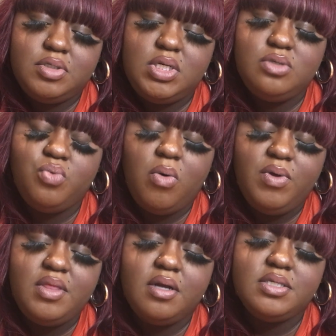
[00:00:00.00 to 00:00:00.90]
she's one
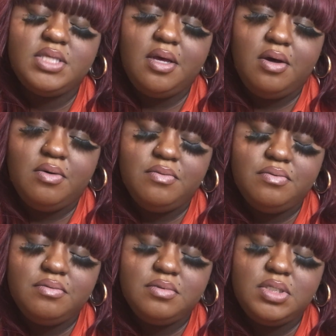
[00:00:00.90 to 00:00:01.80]
with herself.
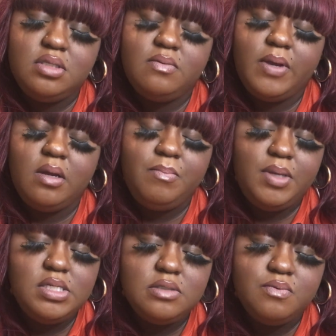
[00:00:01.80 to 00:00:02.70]
She's very
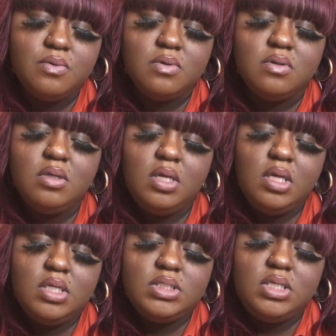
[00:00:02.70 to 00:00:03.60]
peaceful.
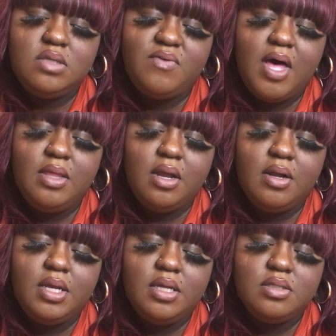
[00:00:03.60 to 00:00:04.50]
She's following
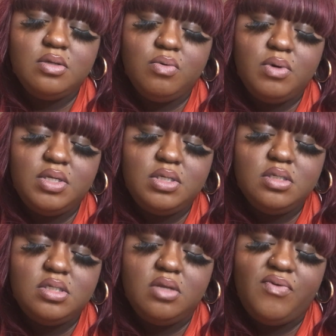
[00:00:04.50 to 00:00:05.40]
her
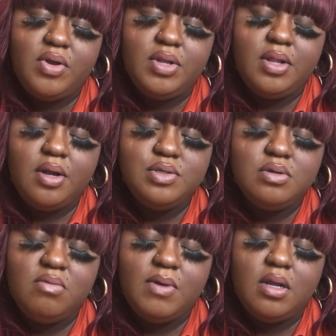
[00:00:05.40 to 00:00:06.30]
intuition. She's very
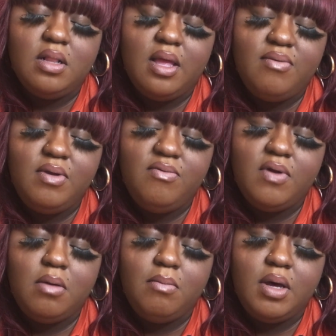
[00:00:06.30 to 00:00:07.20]
nurturing, very loving,
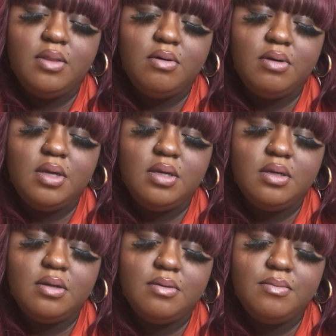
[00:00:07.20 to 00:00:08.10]
very mothering.